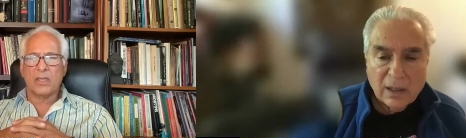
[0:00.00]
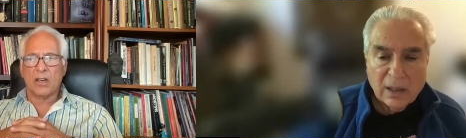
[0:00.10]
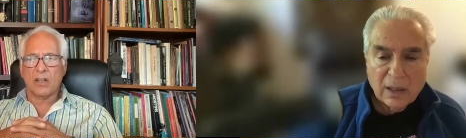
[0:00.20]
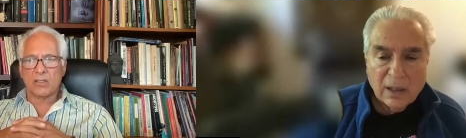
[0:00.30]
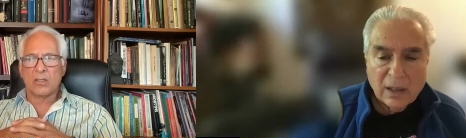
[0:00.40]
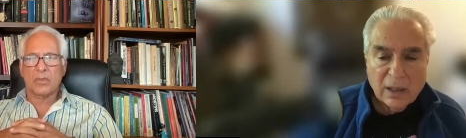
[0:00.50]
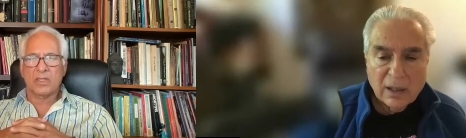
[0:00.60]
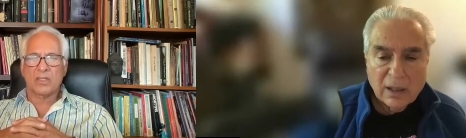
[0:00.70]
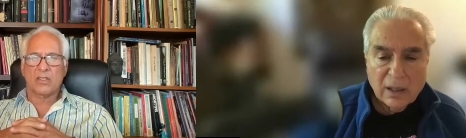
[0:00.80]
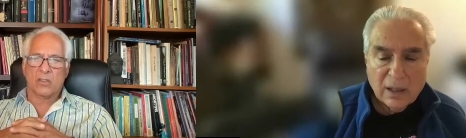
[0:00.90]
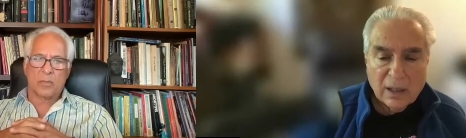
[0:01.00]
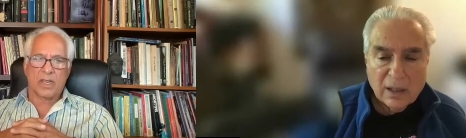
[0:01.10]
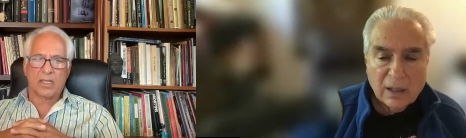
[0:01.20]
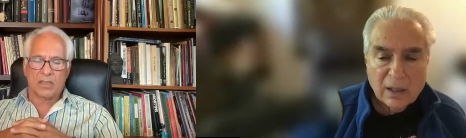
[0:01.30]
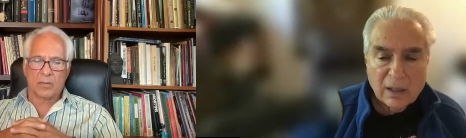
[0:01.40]
Speaker 1: ultimately is about
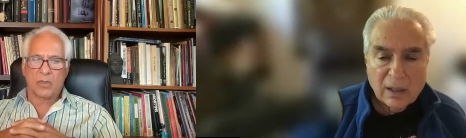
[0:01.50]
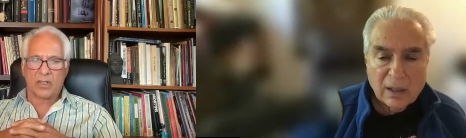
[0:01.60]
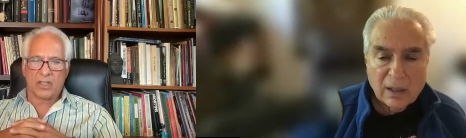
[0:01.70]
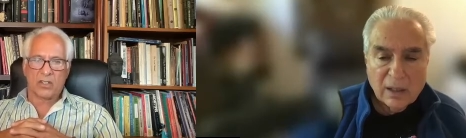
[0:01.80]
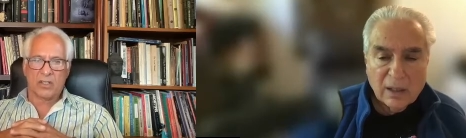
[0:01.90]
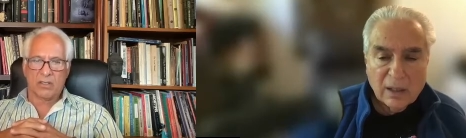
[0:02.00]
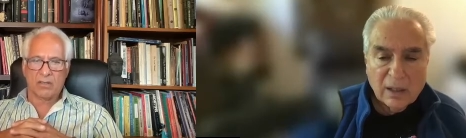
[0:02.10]
liberation.